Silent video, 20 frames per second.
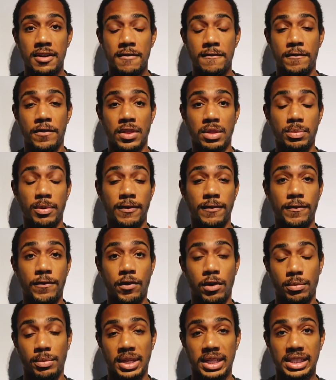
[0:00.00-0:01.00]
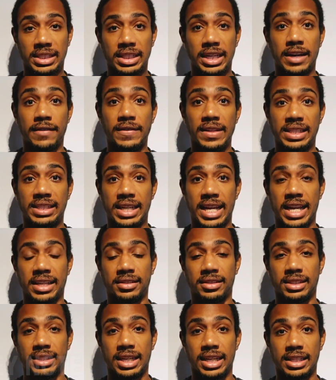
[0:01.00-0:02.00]
for the performance of this
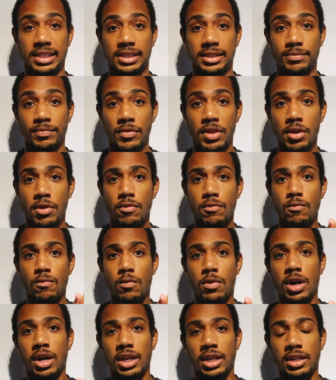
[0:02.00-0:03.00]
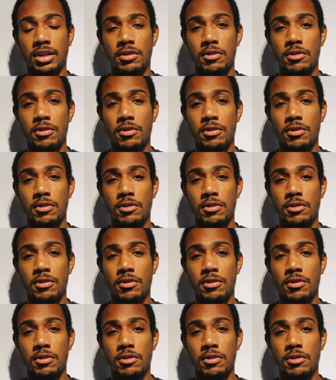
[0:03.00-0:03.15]
exercise. 1,